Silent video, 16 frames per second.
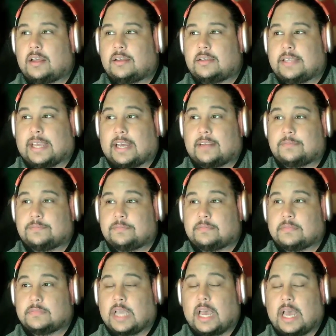yeah.
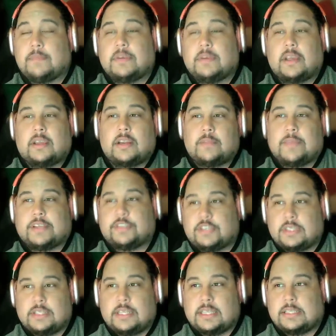I'm not going to
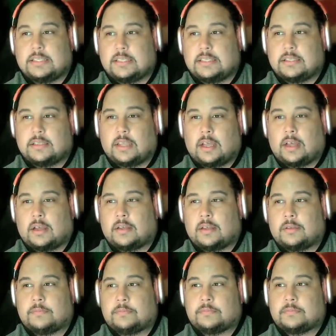mention this
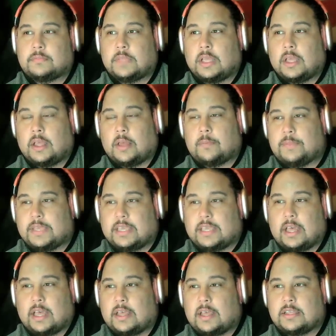um,
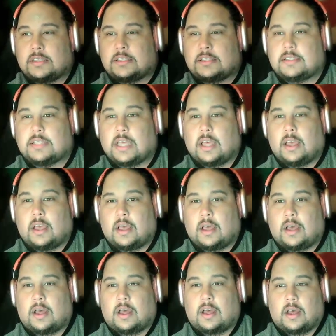because
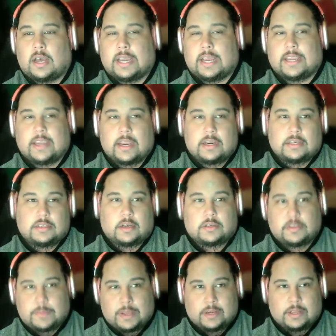uh, I kind of
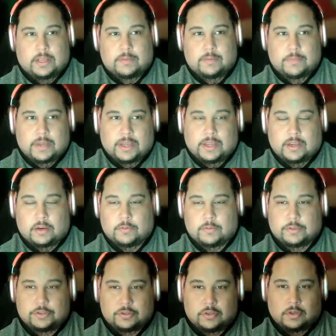talked about it in my
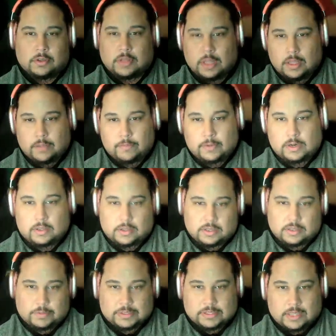original monologue
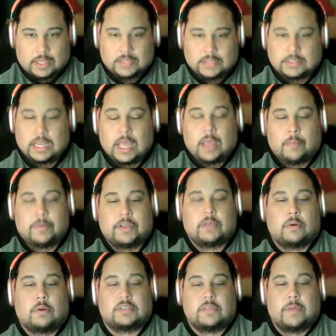that was lost, but
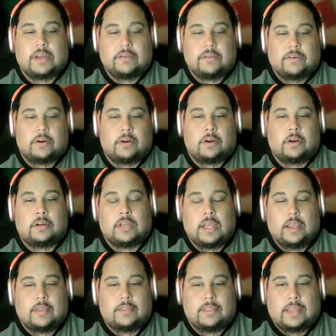you also might have heard
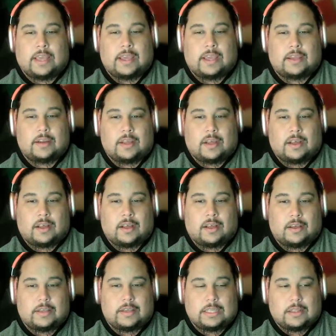that
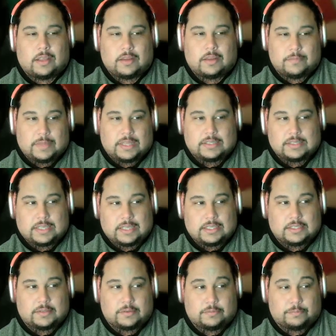uh, Elon Musk
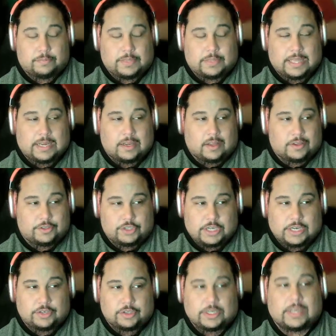is planning on
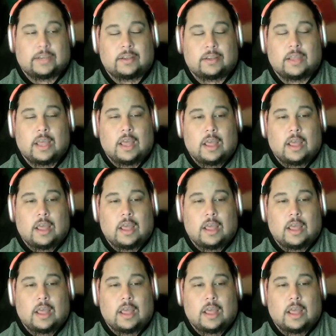changing